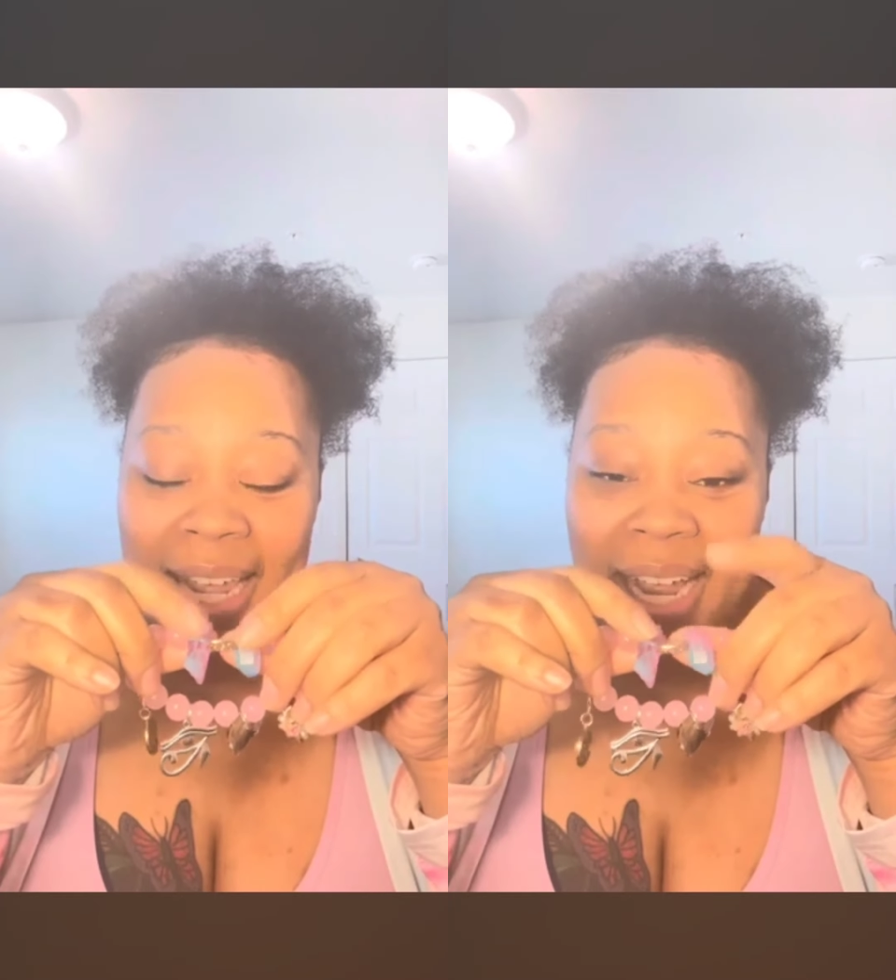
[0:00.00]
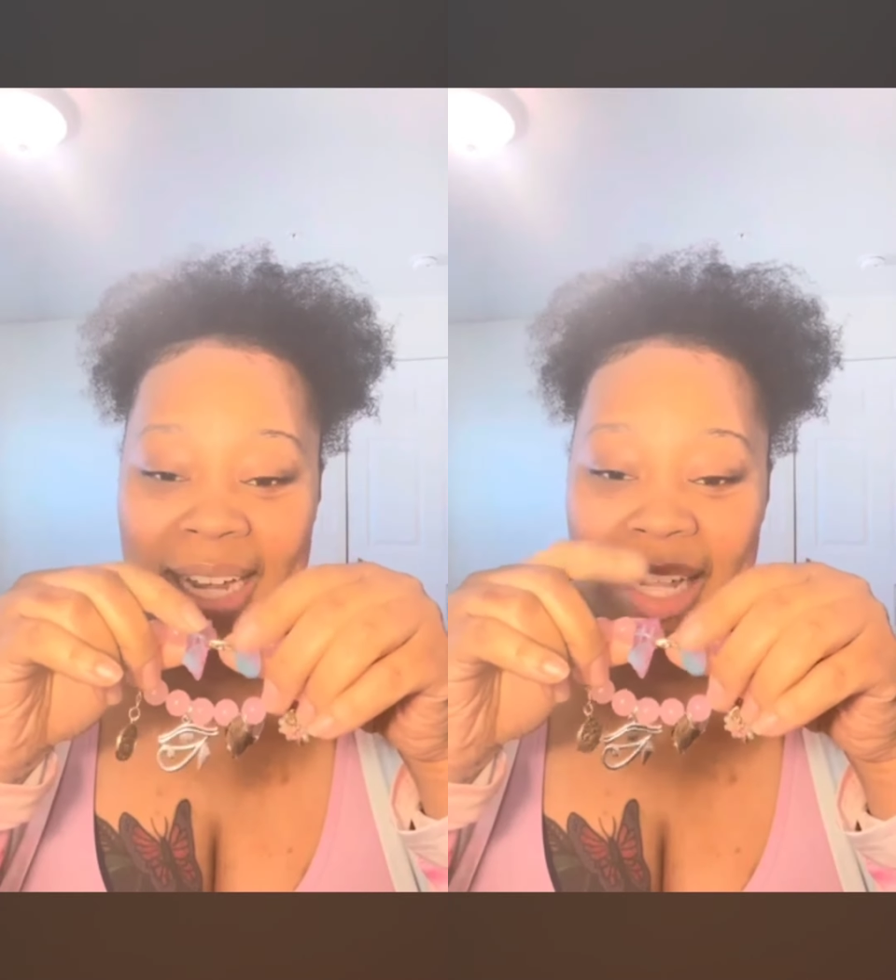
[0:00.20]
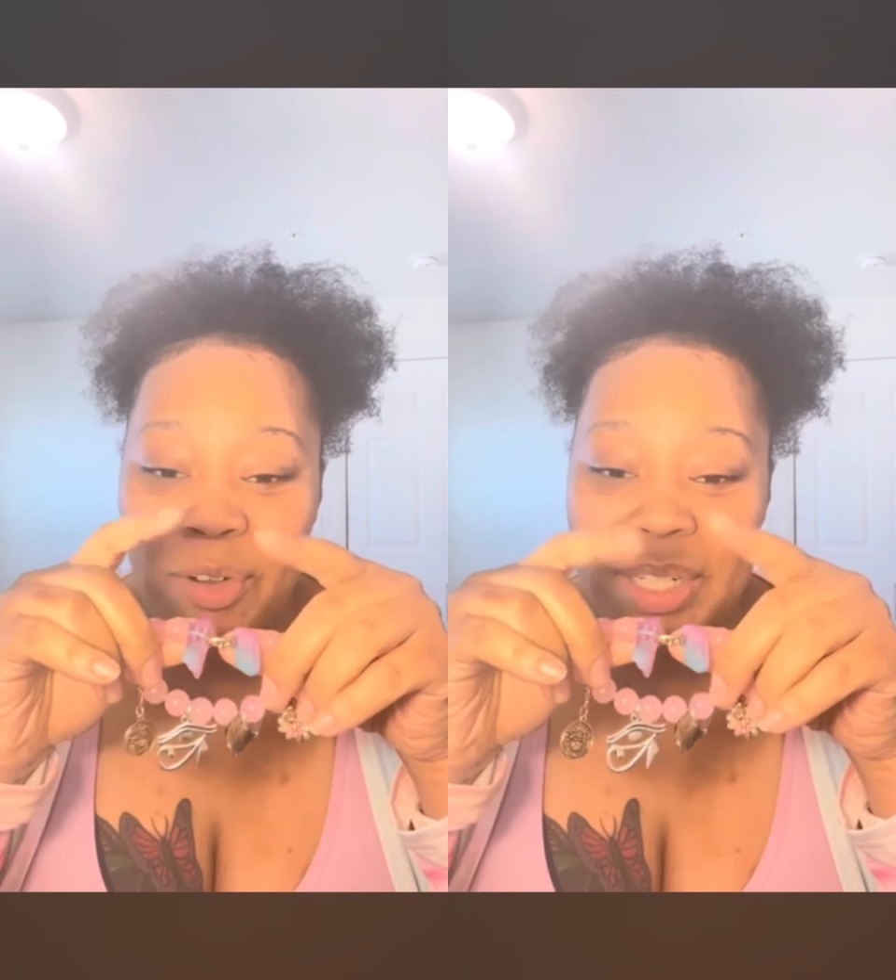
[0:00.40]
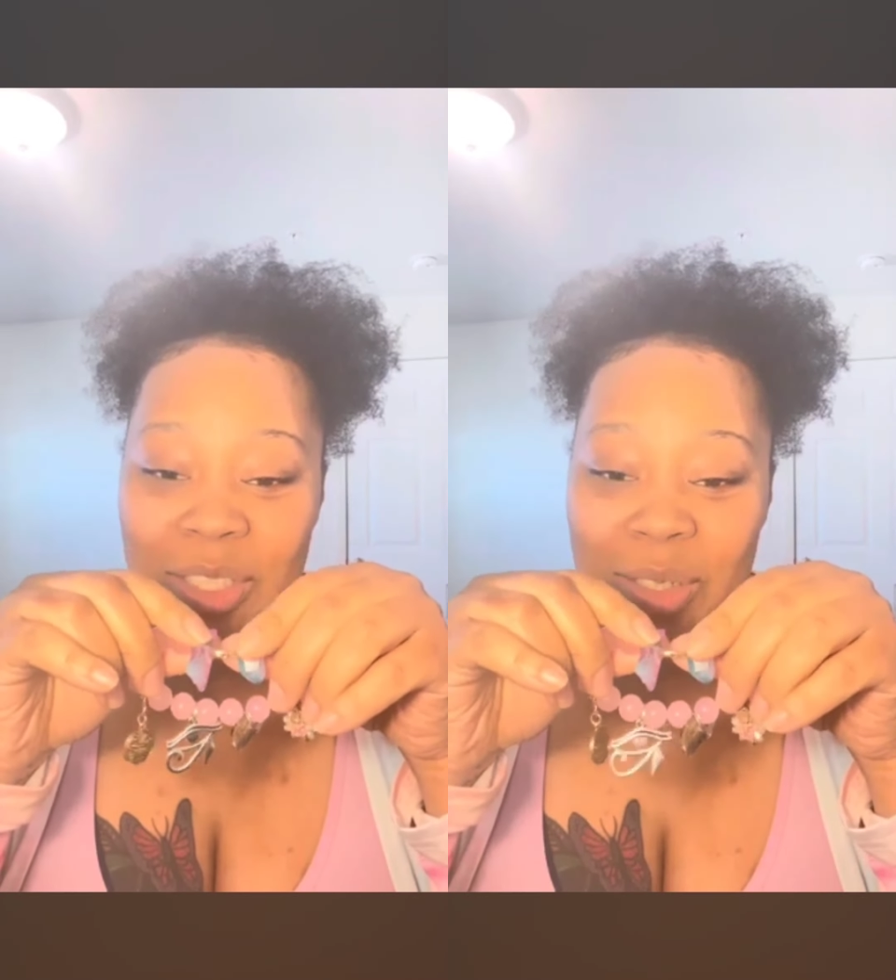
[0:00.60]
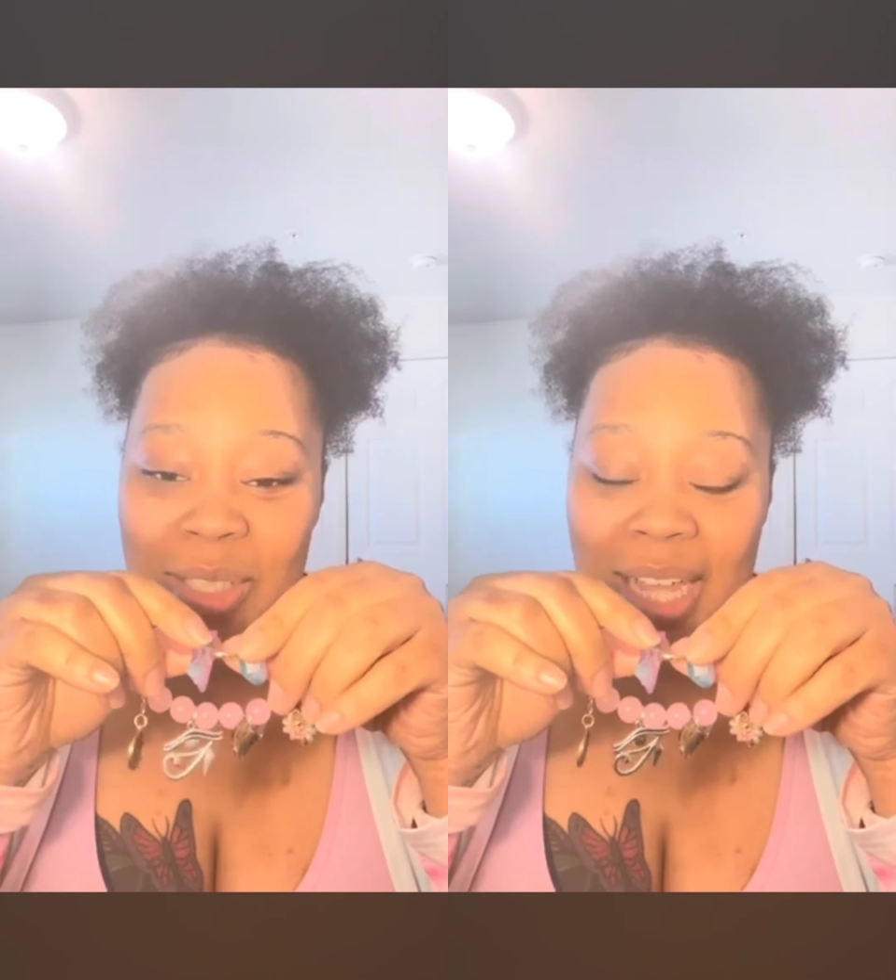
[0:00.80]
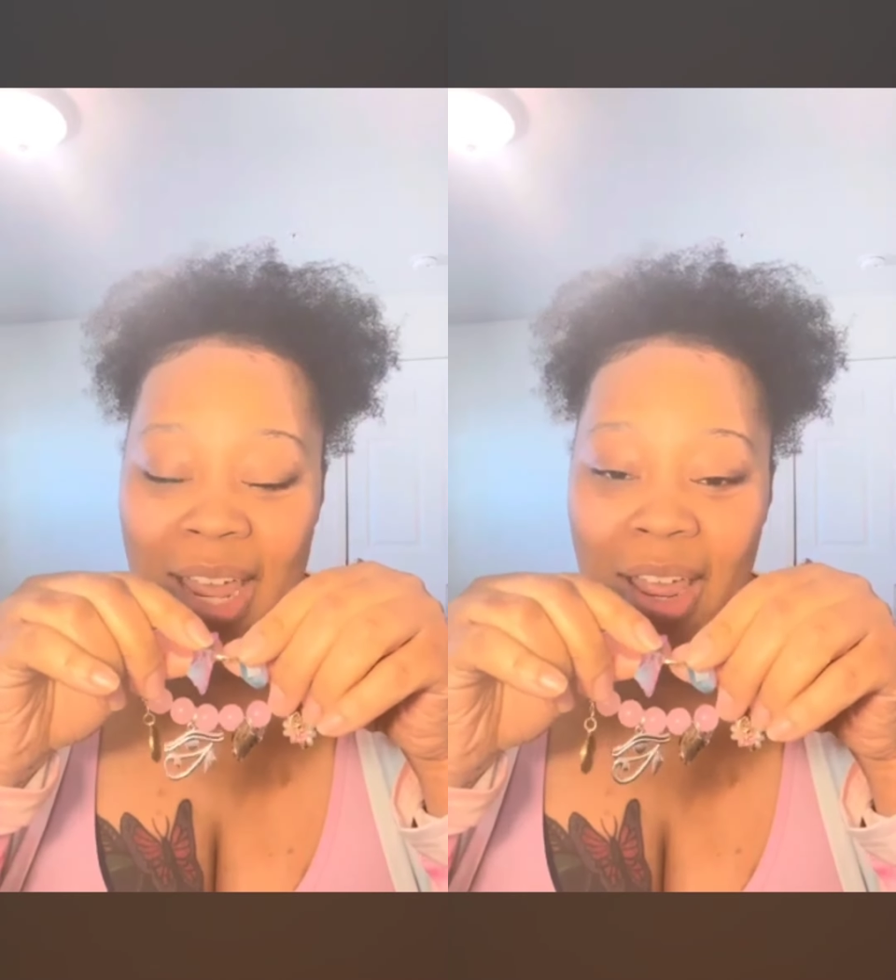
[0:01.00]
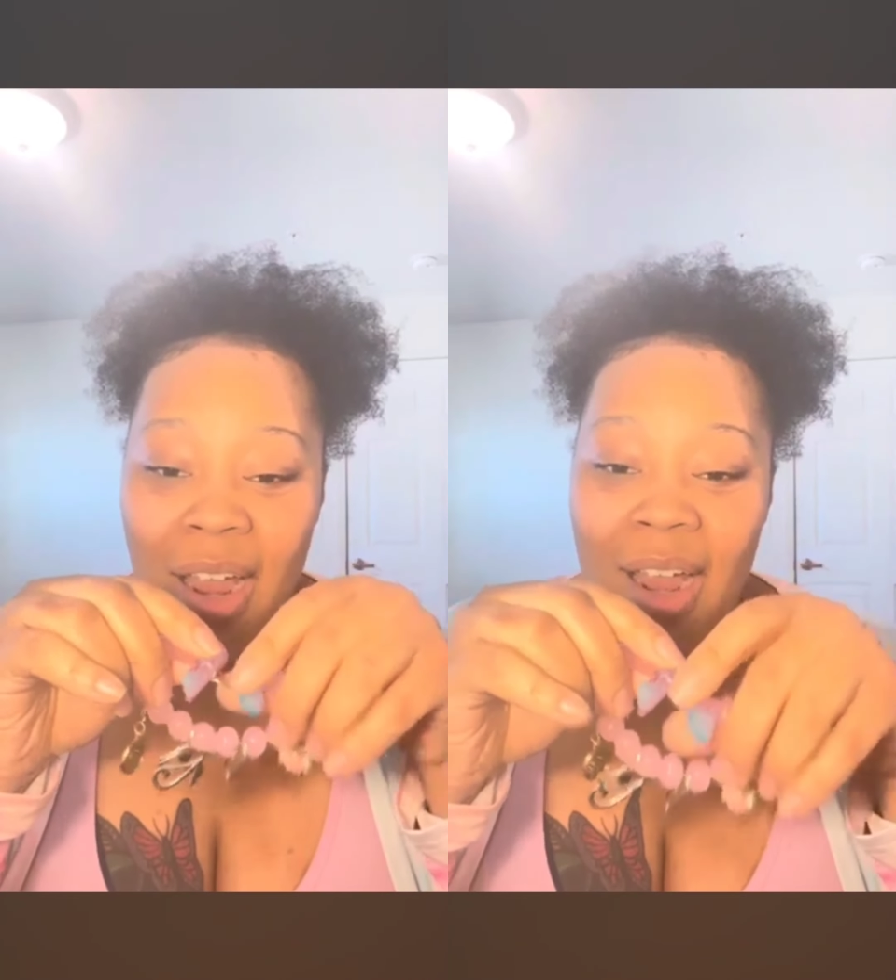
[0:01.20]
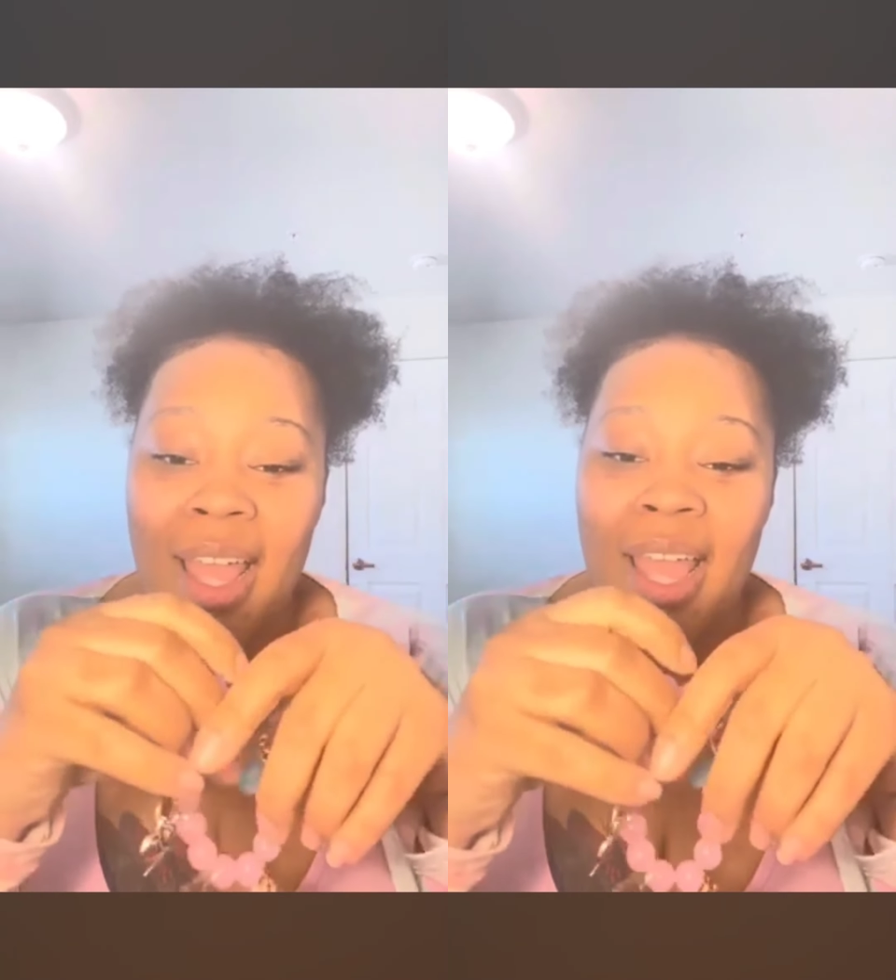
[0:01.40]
candy crystals here.